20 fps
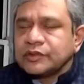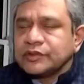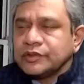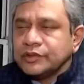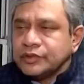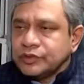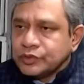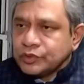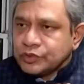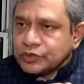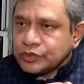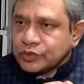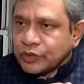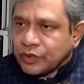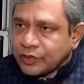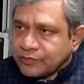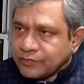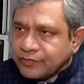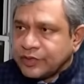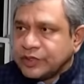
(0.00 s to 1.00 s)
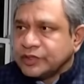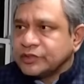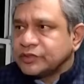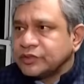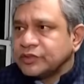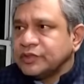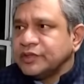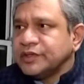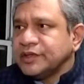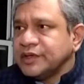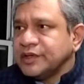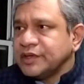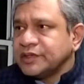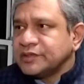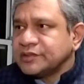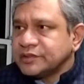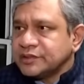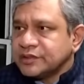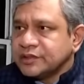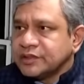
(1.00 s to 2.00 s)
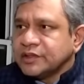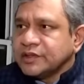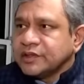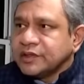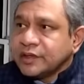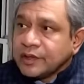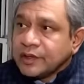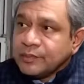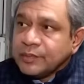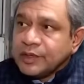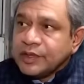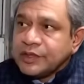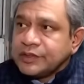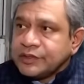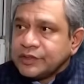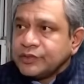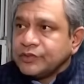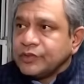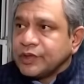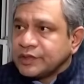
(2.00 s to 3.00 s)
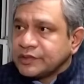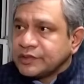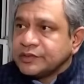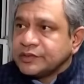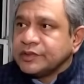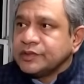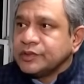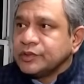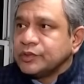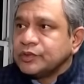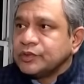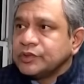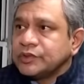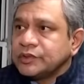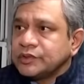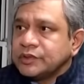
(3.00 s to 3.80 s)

huge confidence on India's ability to execute